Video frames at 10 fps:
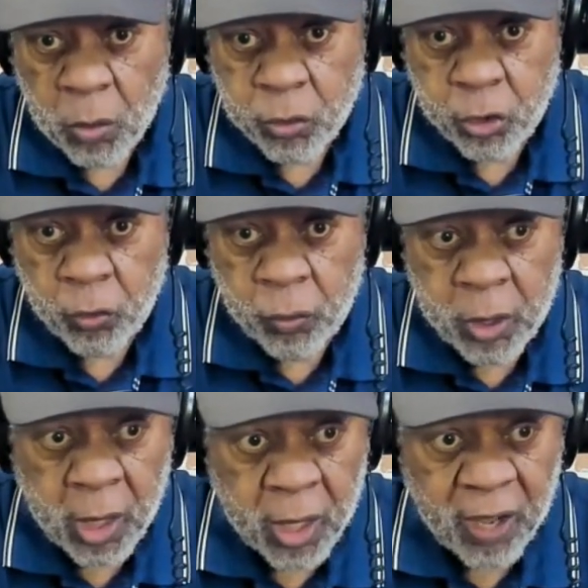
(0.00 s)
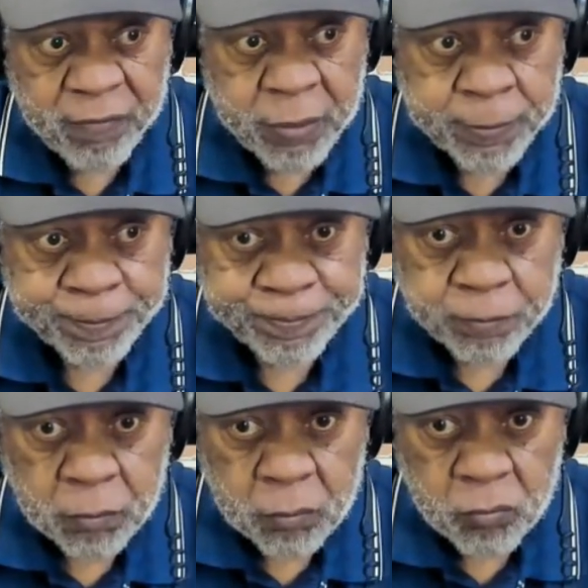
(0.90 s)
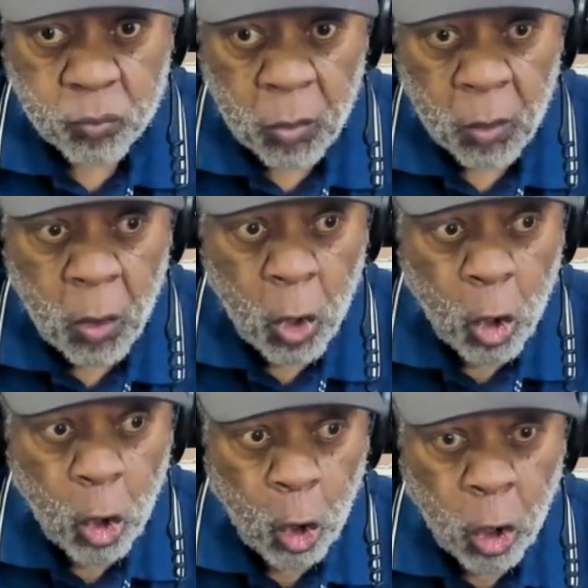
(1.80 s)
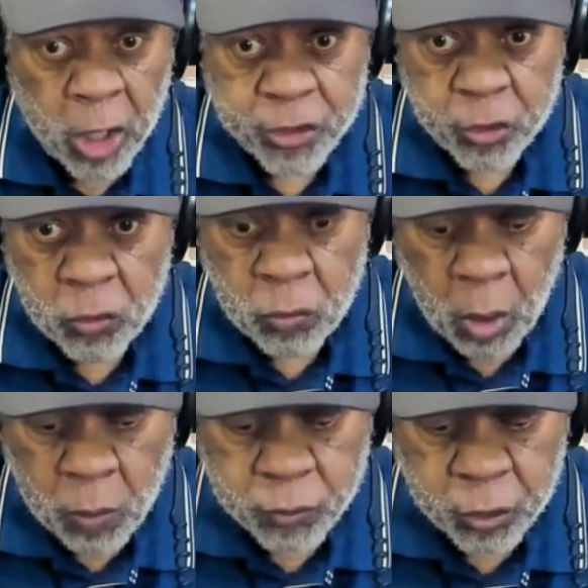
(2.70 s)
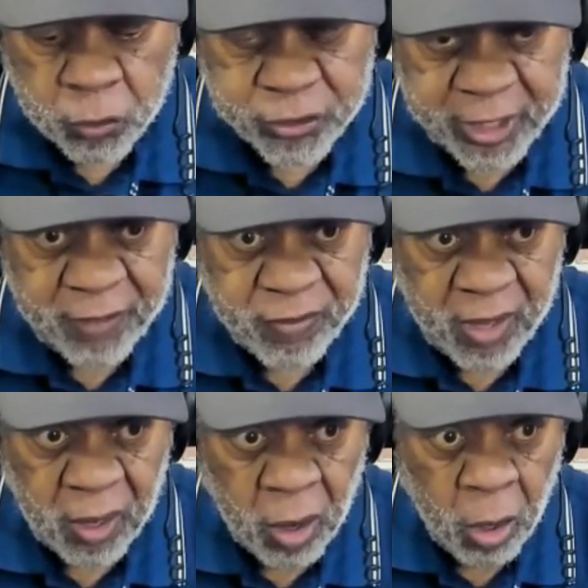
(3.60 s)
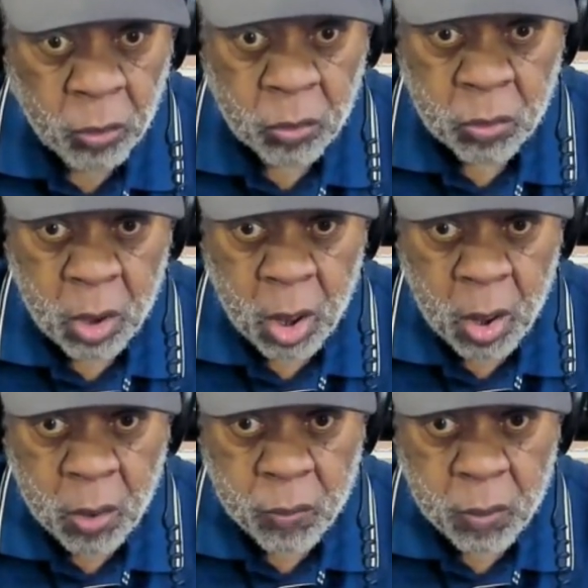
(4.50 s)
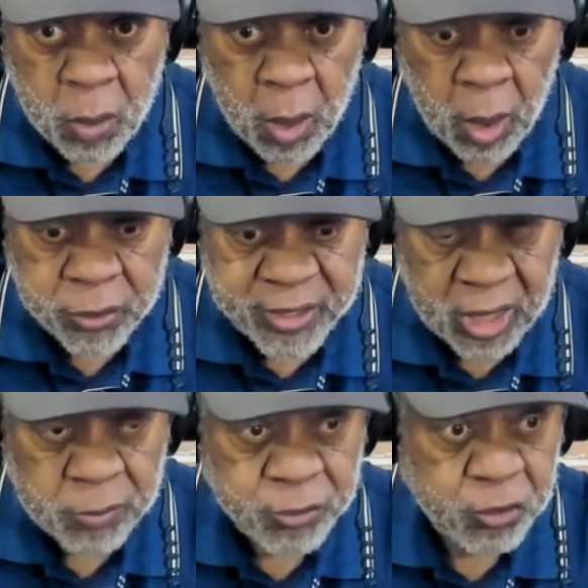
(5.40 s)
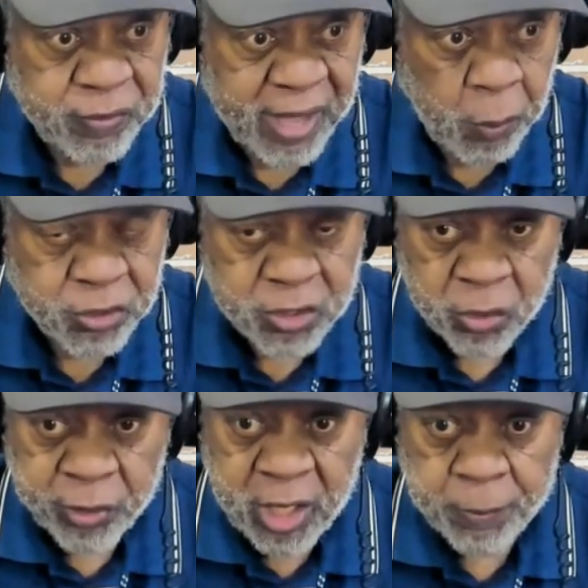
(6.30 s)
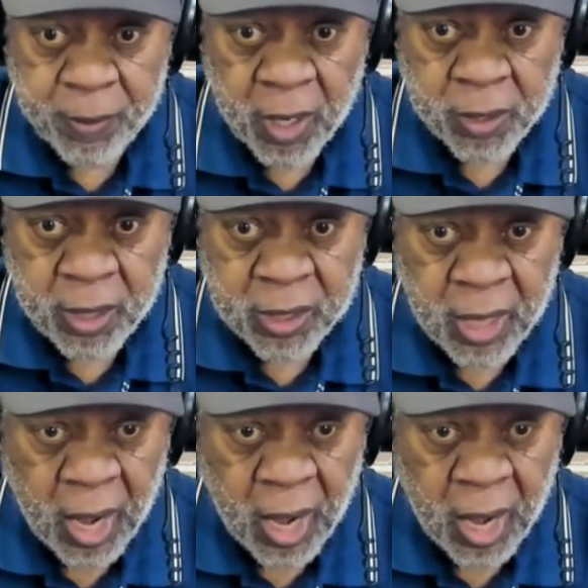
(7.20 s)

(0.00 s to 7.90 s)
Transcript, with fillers: to the uh, government, or to uh, to say that all addendums to that which is agreed upon in the